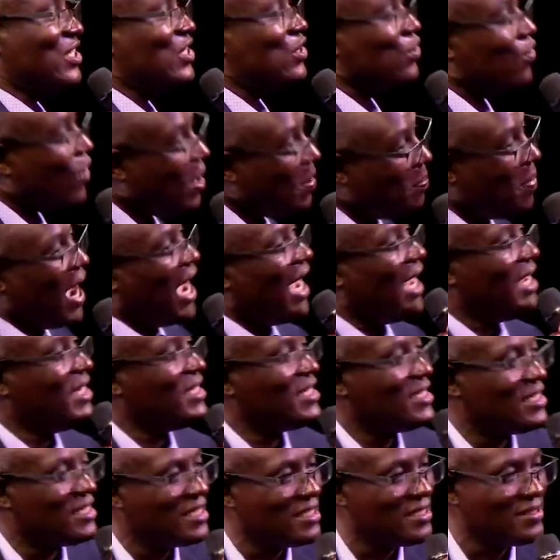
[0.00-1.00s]
to abide?
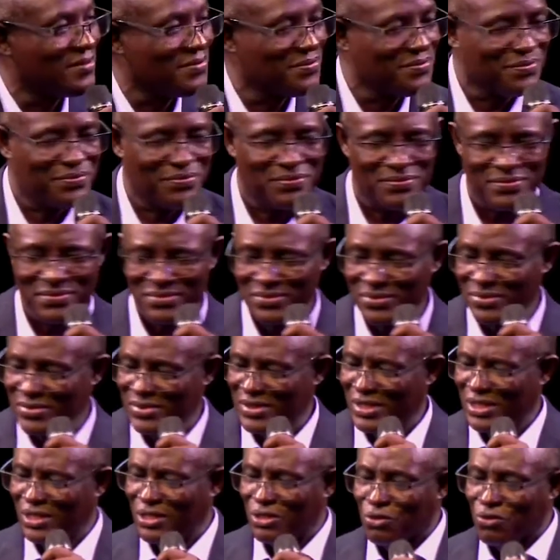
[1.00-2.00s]

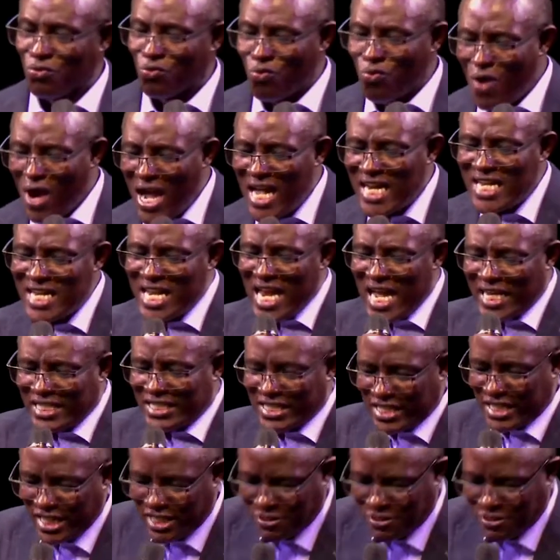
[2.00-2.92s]
What does